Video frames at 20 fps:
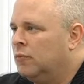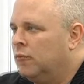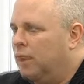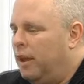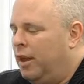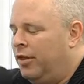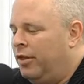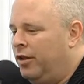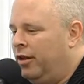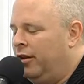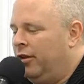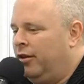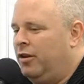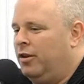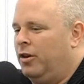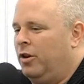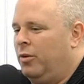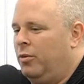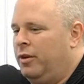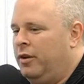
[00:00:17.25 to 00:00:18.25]
Well, I think
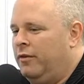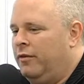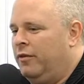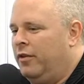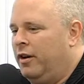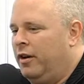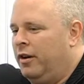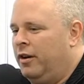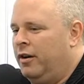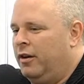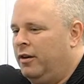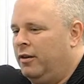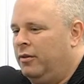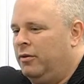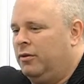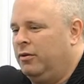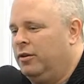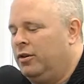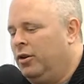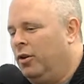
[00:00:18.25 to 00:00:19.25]

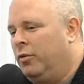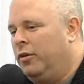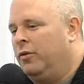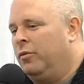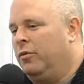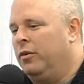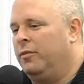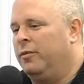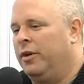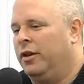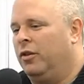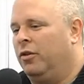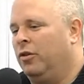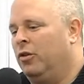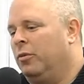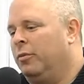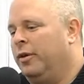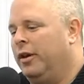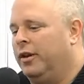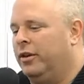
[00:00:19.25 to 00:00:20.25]
we've been a
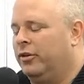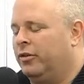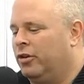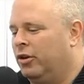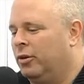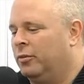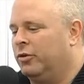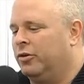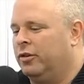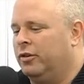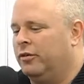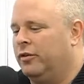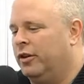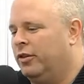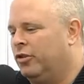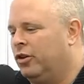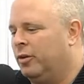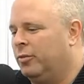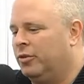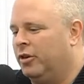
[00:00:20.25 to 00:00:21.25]
little bit in terms of
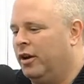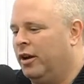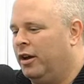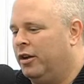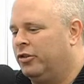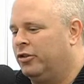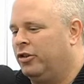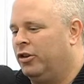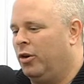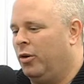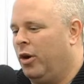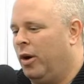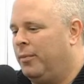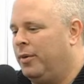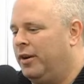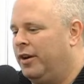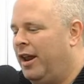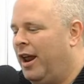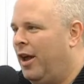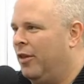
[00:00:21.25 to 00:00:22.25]
us, up
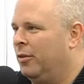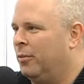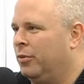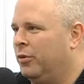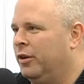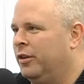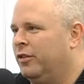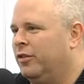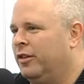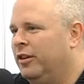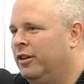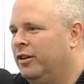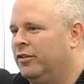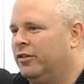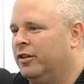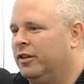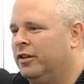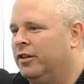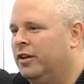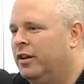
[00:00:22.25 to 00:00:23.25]
and down the
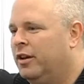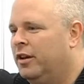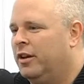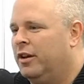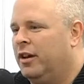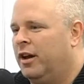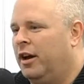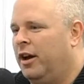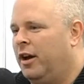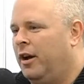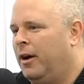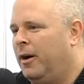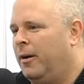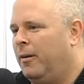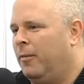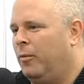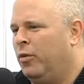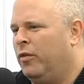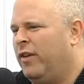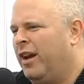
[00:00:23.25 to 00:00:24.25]
preseason.
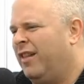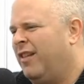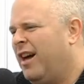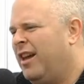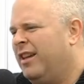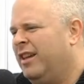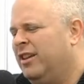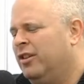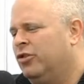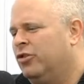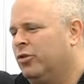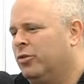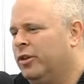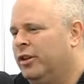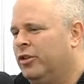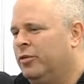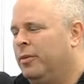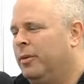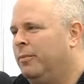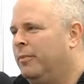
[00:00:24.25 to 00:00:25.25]
We've had a lot of
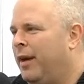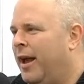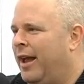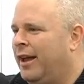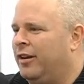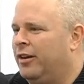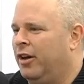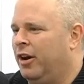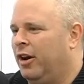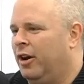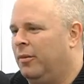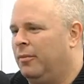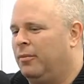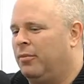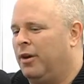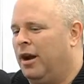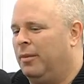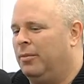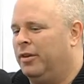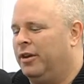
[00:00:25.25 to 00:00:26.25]
injuries, been banged up,
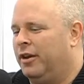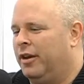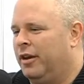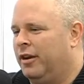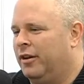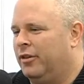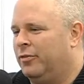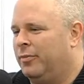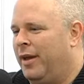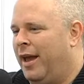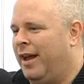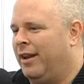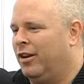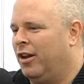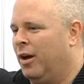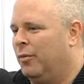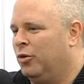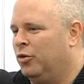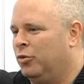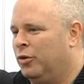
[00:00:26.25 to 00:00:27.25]
probably as banged
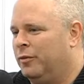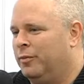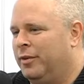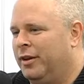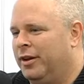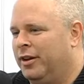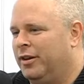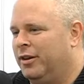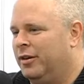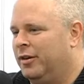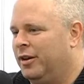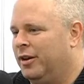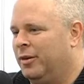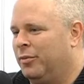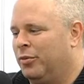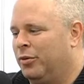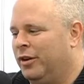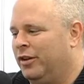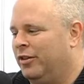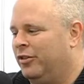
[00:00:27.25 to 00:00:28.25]
up as we've been in the
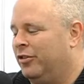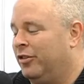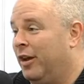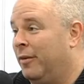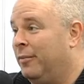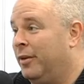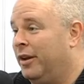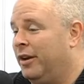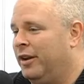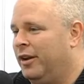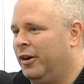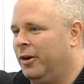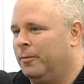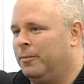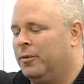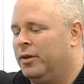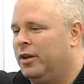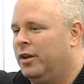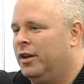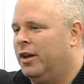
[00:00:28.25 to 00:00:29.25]
preseason I've been here.
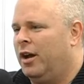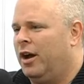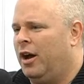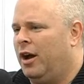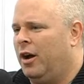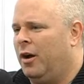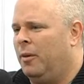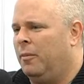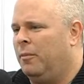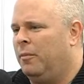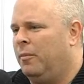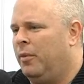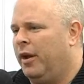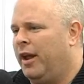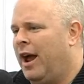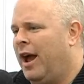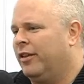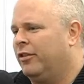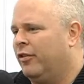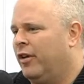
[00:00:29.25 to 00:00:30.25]
But
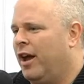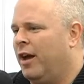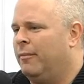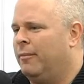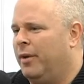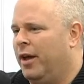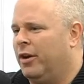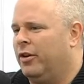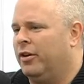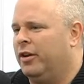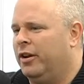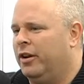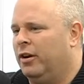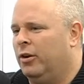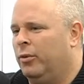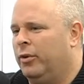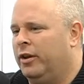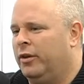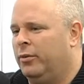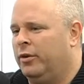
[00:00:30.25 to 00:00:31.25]
guys have gotten better
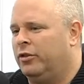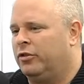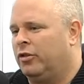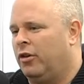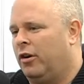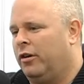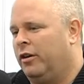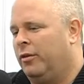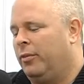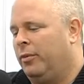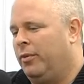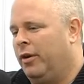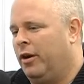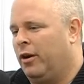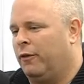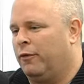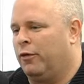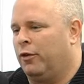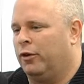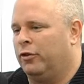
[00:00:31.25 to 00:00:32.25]
here. We played
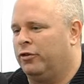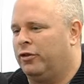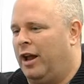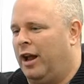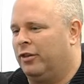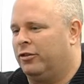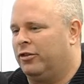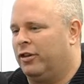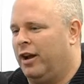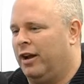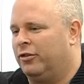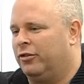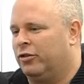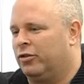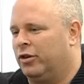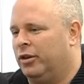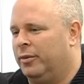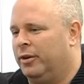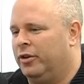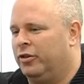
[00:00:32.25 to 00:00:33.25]
our first outside
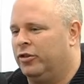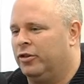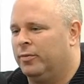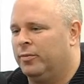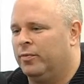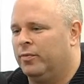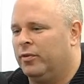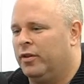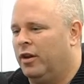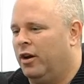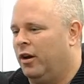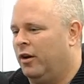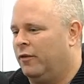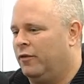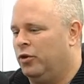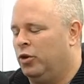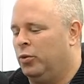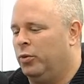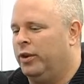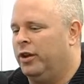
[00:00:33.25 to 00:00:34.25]
scrimmage a
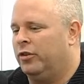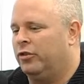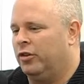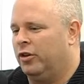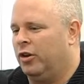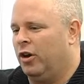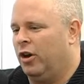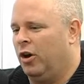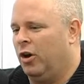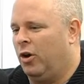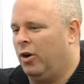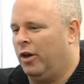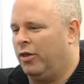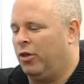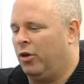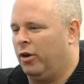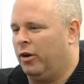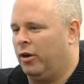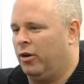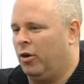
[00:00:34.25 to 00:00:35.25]
few weeks ago. I
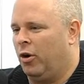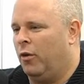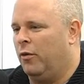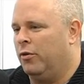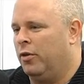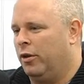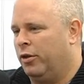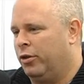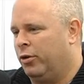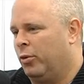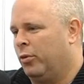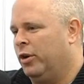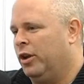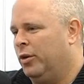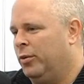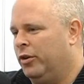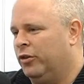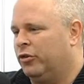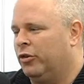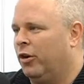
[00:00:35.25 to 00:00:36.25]
think over the three
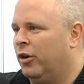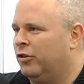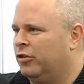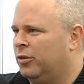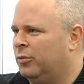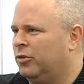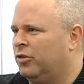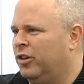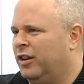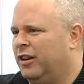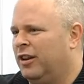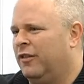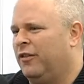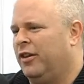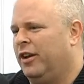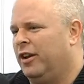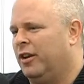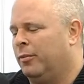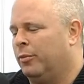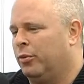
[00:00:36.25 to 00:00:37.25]
we saw some
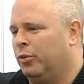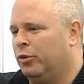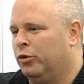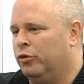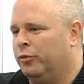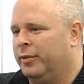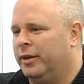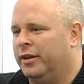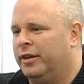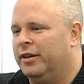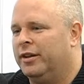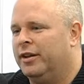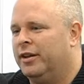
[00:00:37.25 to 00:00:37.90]
significant improvement.